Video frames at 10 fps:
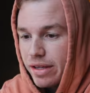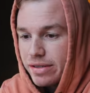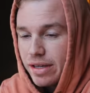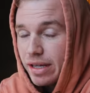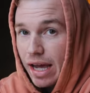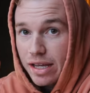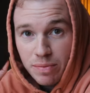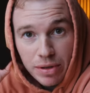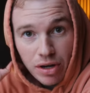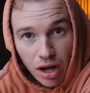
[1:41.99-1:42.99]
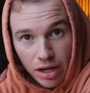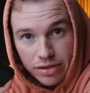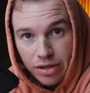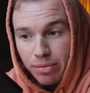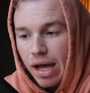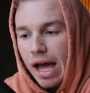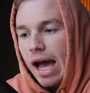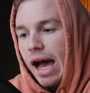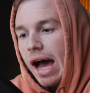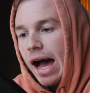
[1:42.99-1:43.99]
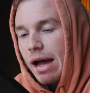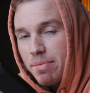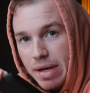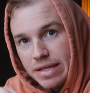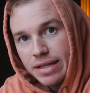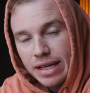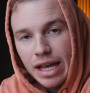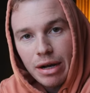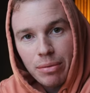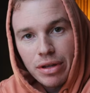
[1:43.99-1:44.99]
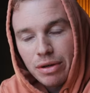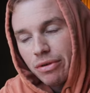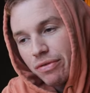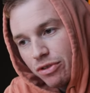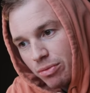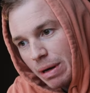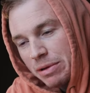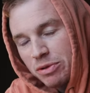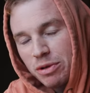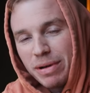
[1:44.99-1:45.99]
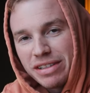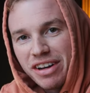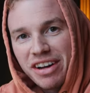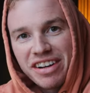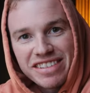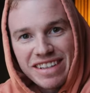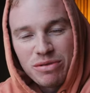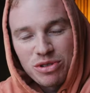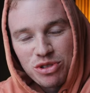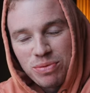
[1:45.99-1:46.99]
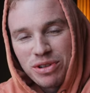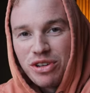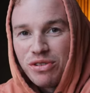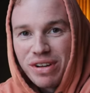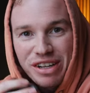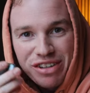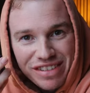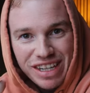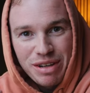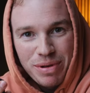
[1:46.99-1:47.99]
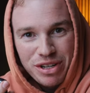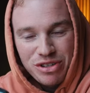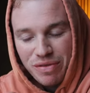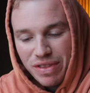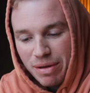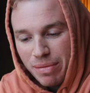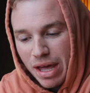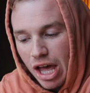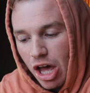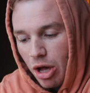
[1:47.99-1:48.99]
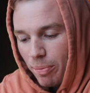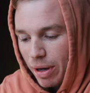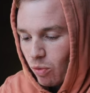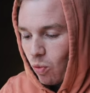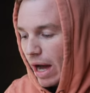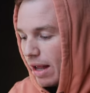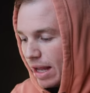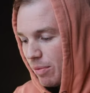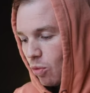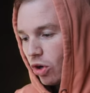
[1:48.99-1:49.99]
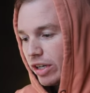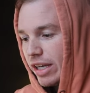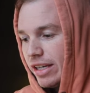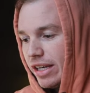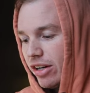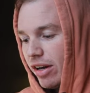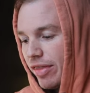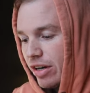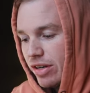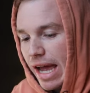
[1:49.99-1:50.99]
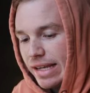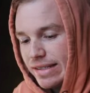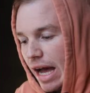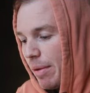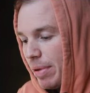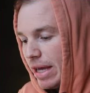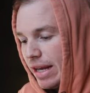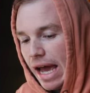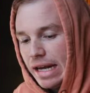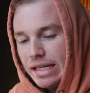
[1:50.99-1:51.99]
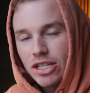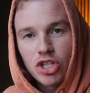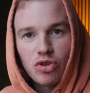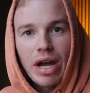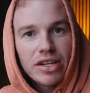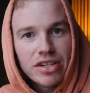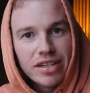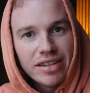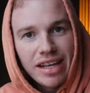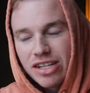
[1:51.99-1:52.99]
This thing has been awesome. I missed the camera. There were a few moments with my dogs that were super cute and I couldn't take a picture of them. But while I'm working here, there has not been any distraction.